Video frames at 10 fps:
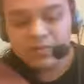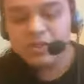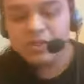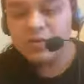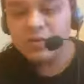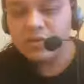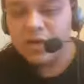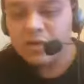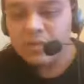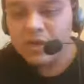the issue that we're
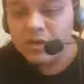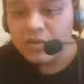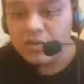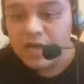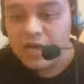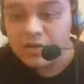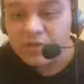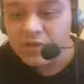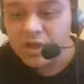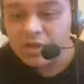talking about here, we're having
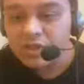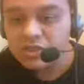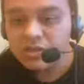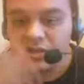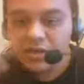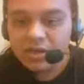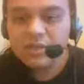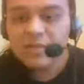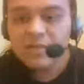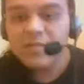this discussion,
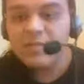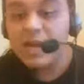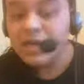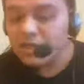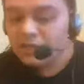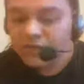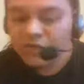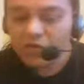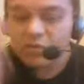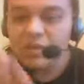independent mind, even
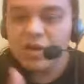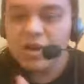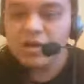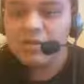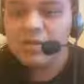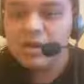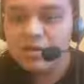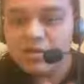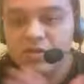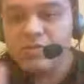if you're going to be talking about
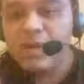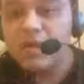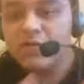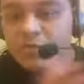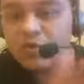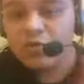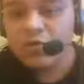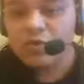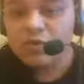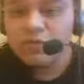it, doesn't matter from your
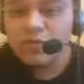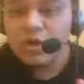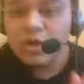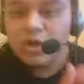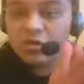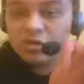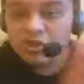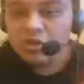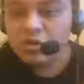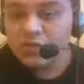worldview, you're
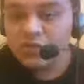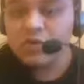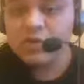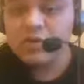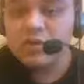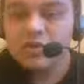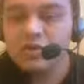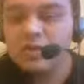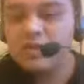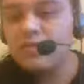sure of your own
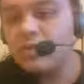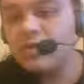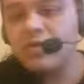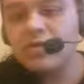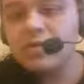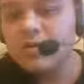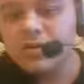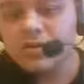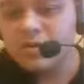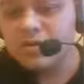existence, even within your own
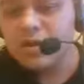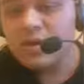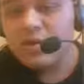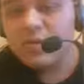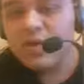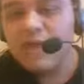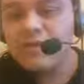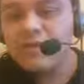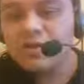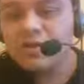existence. We're
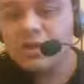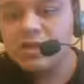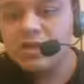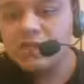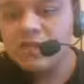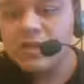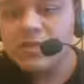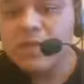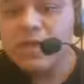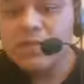having a discussion from
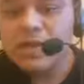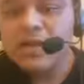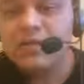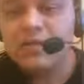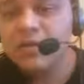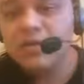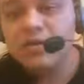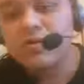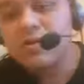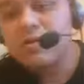independent minds
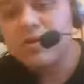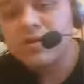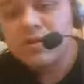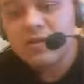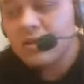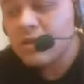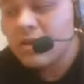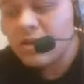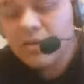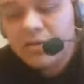within your own existence. I mean,
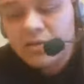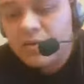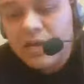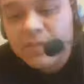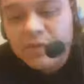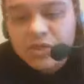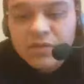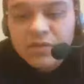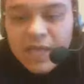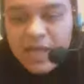you still can't be
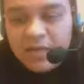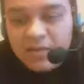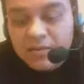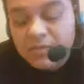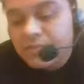sure of that.